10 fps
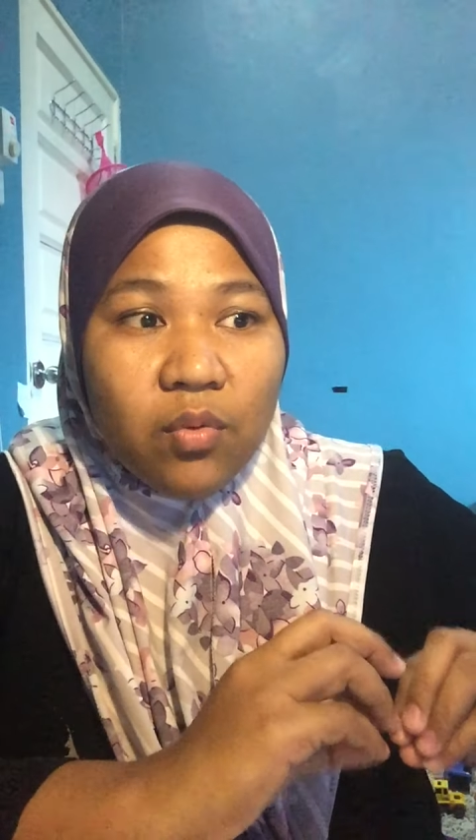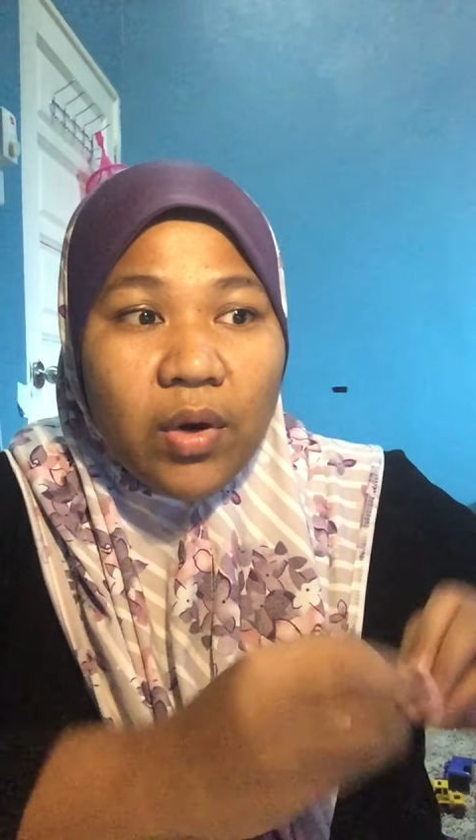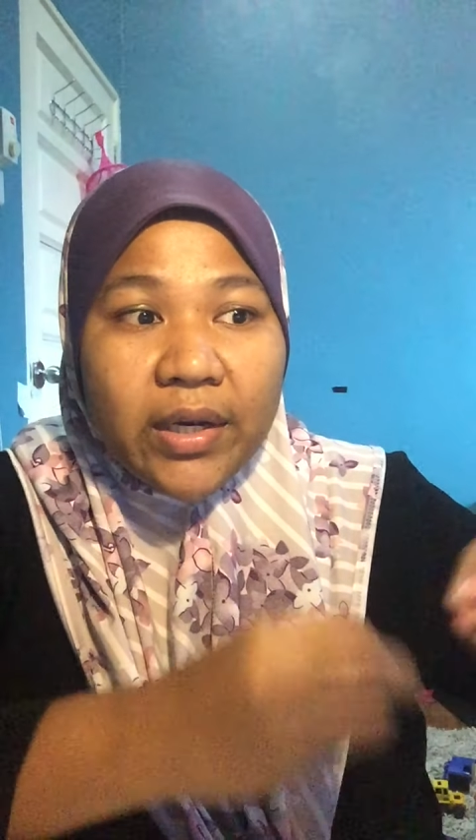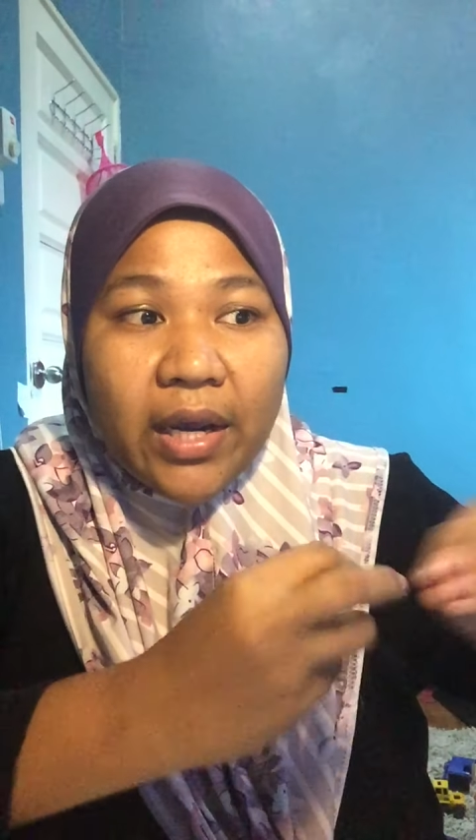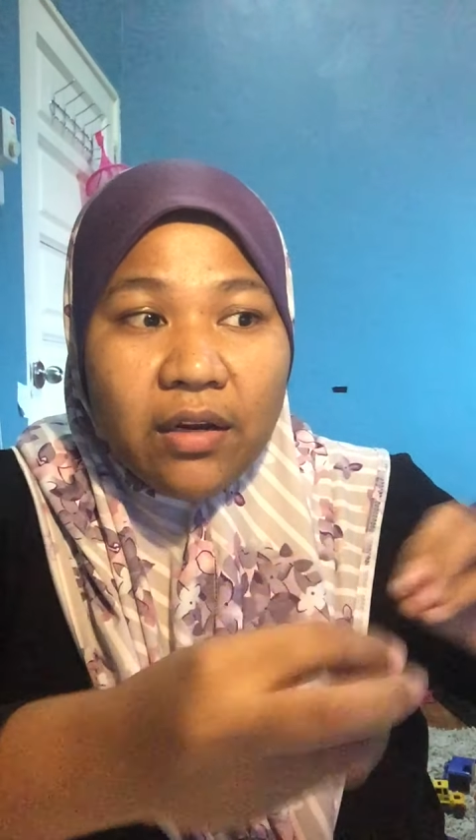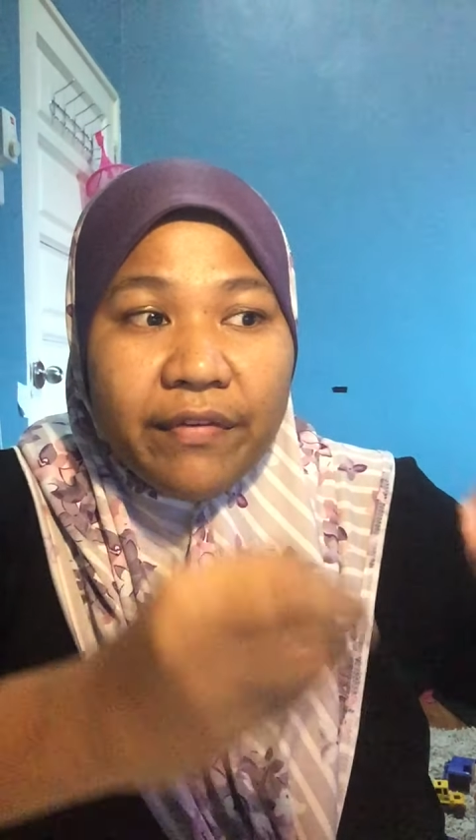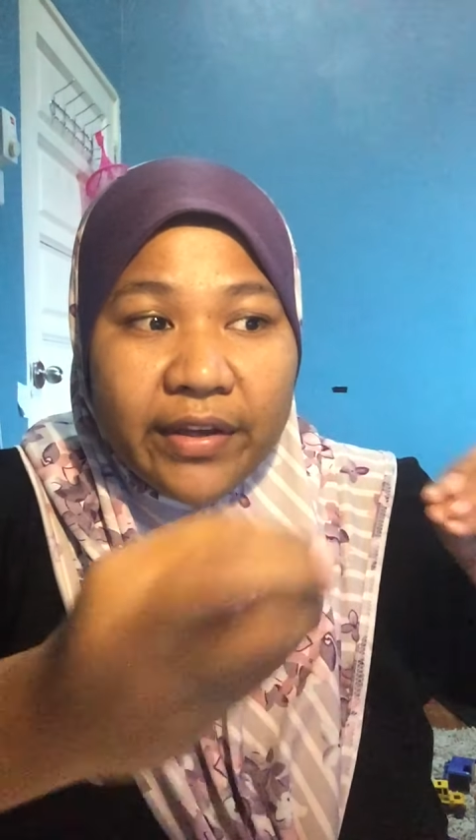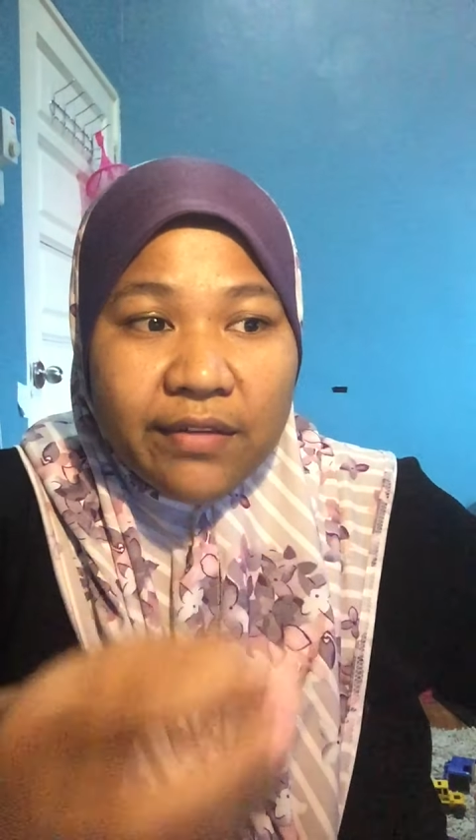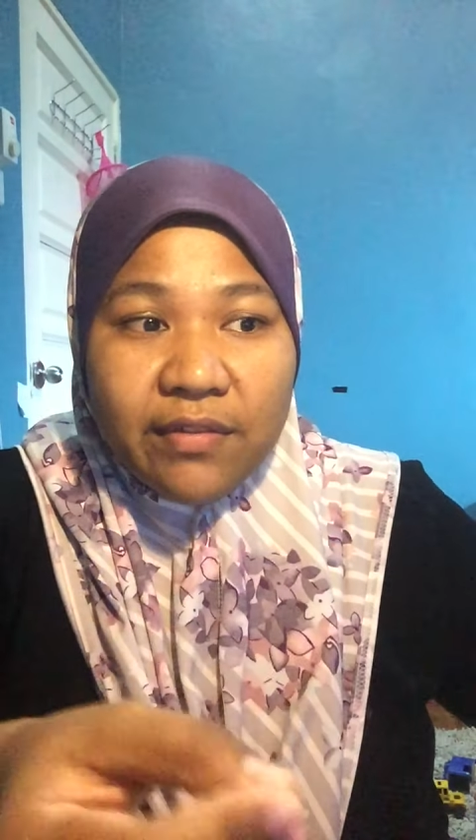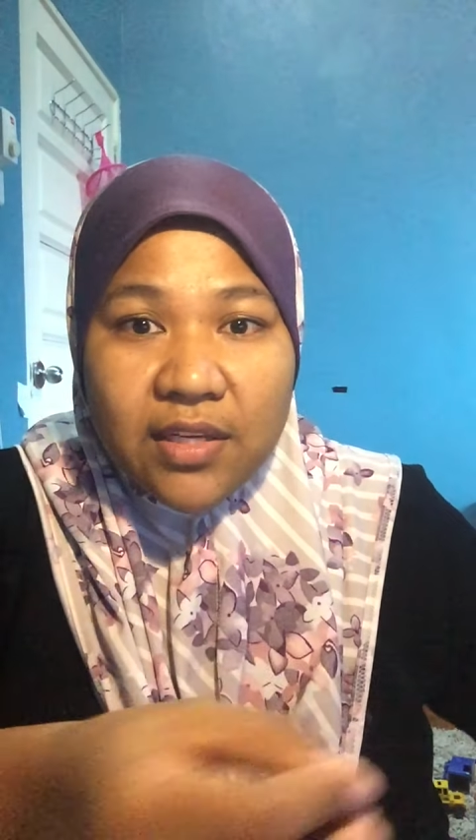what kind of
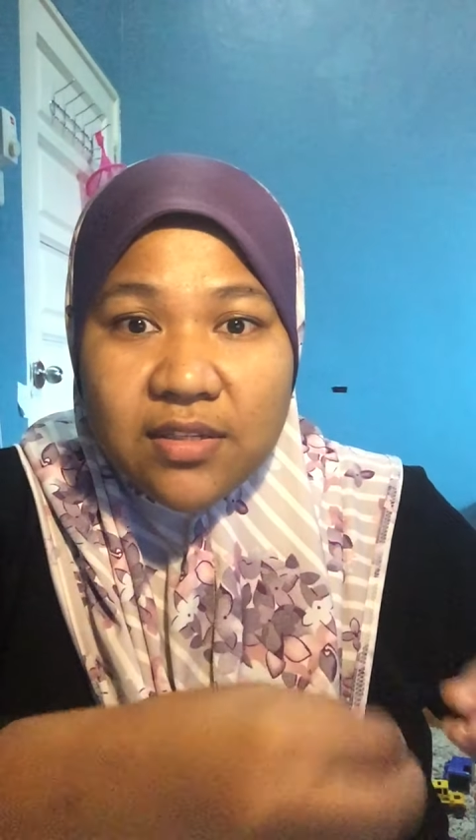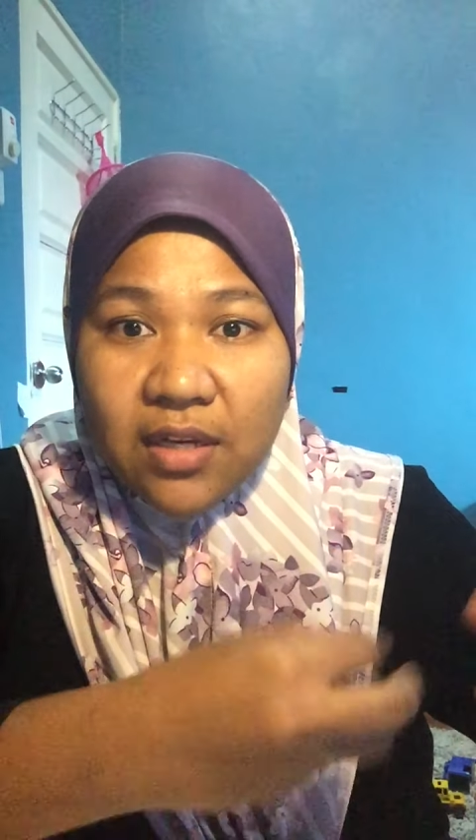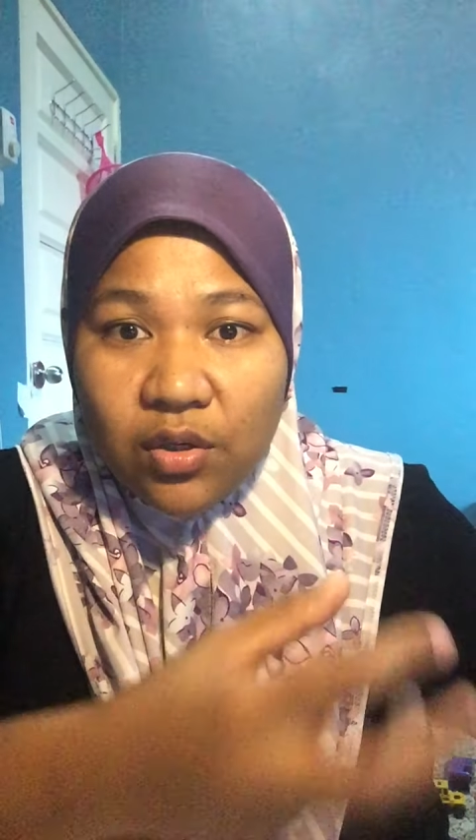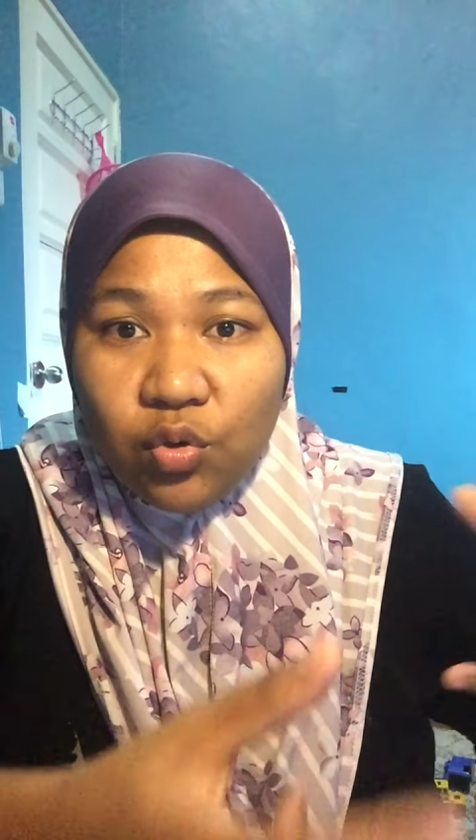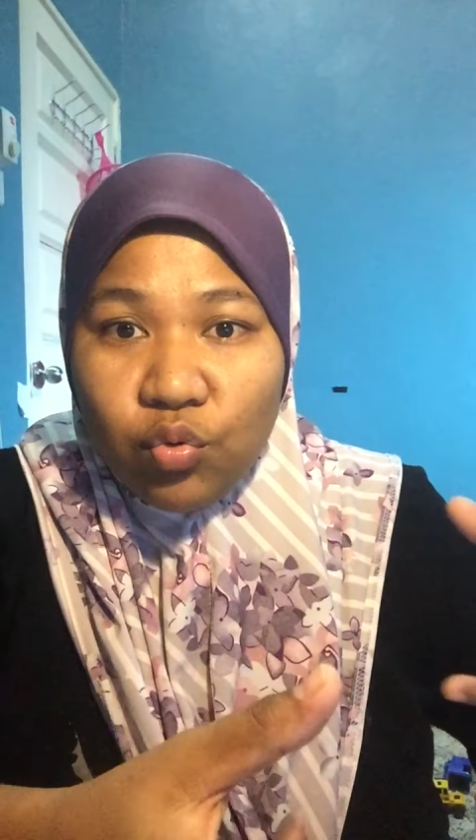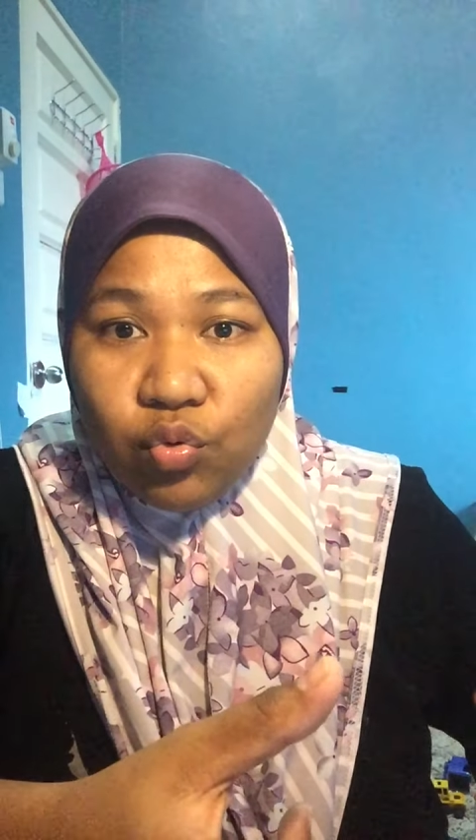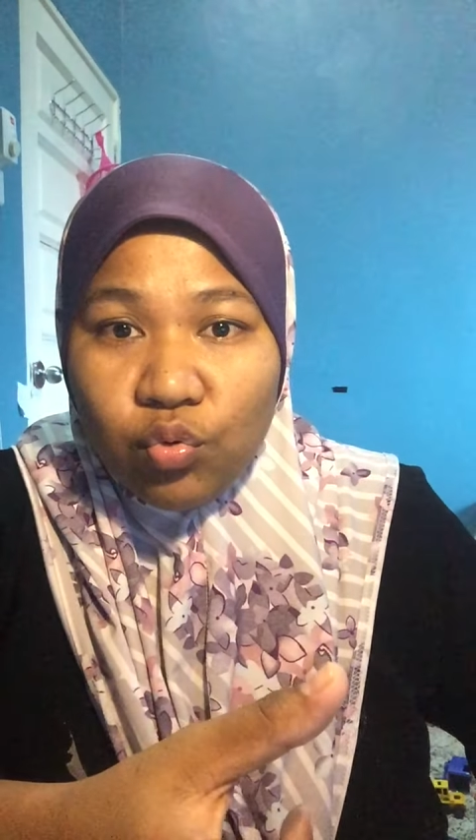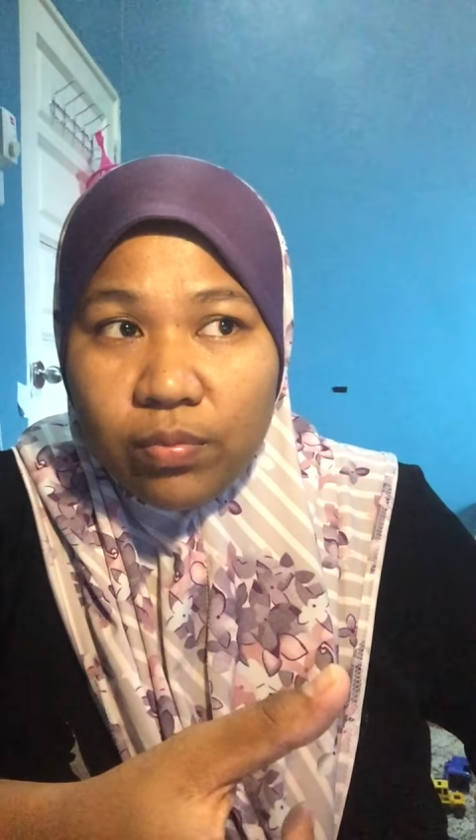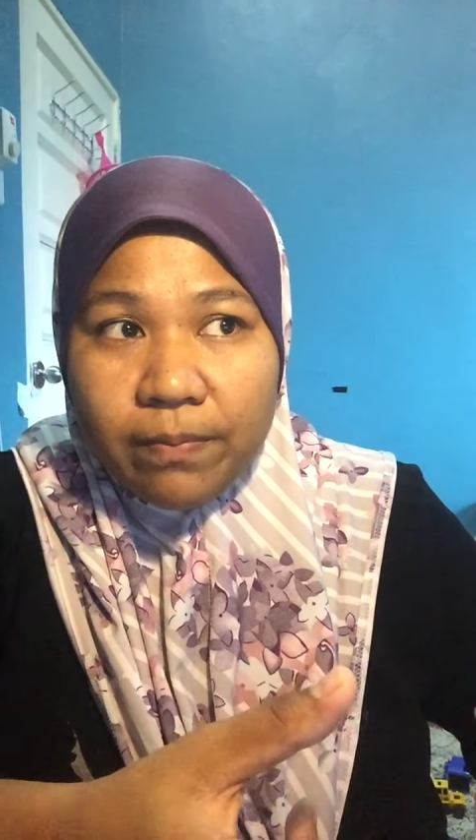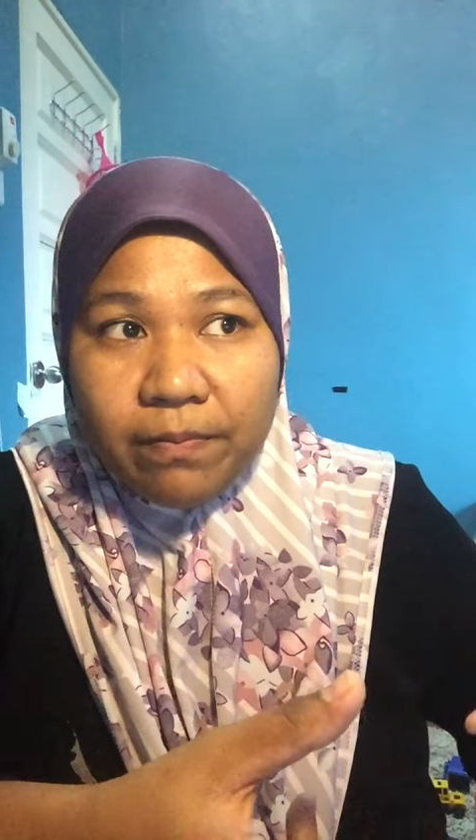activities that
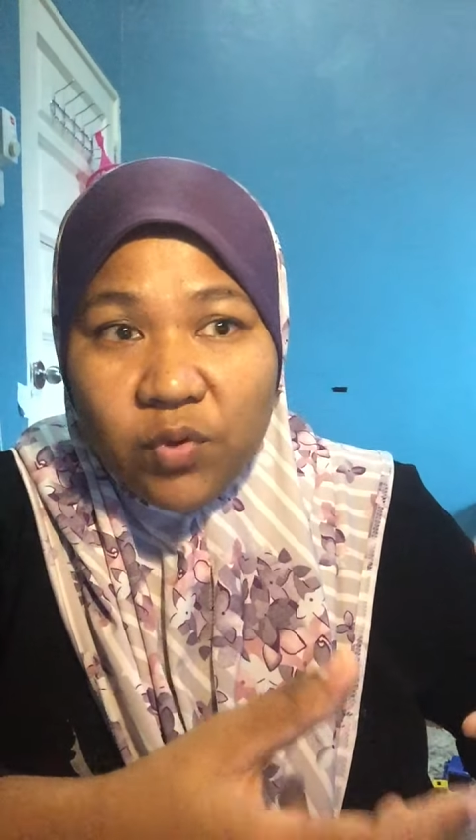you